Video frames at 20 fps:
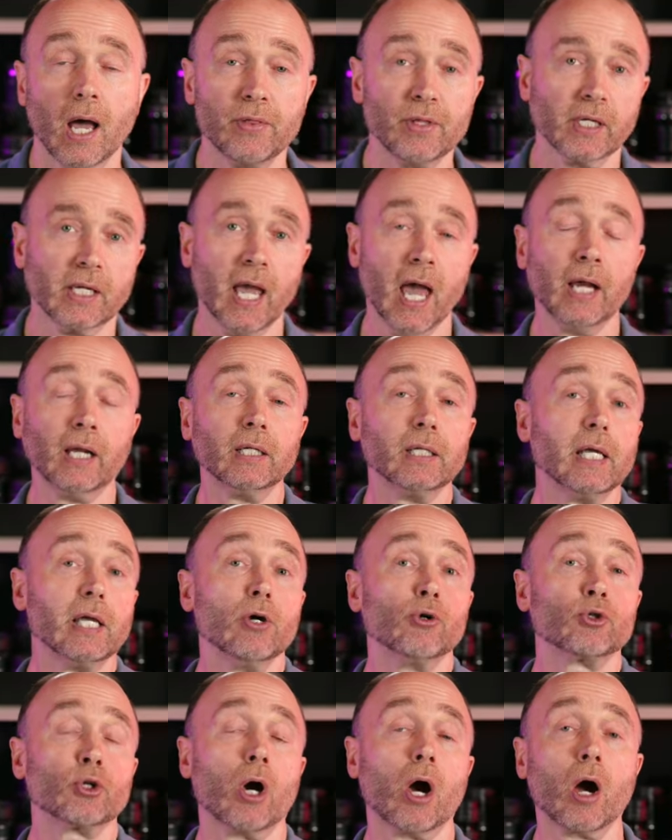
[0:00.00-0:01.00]
And the Canon
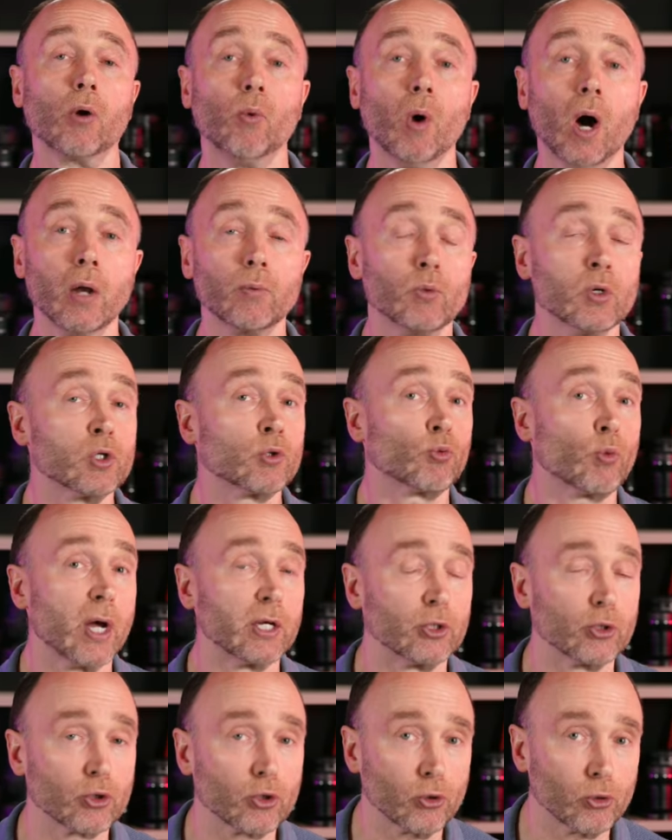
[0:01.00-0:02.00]
EOS R1 was
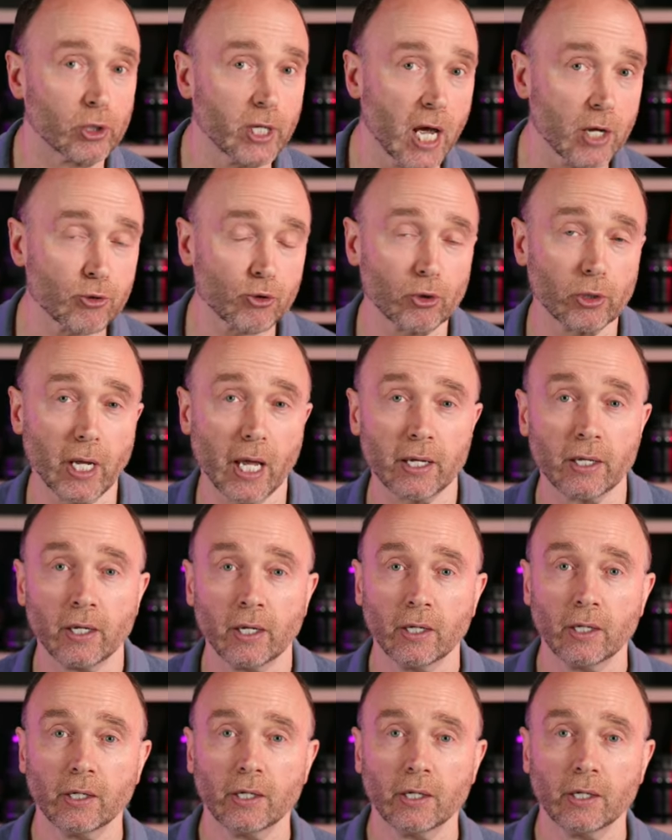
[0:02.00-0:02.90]
registered yesterday.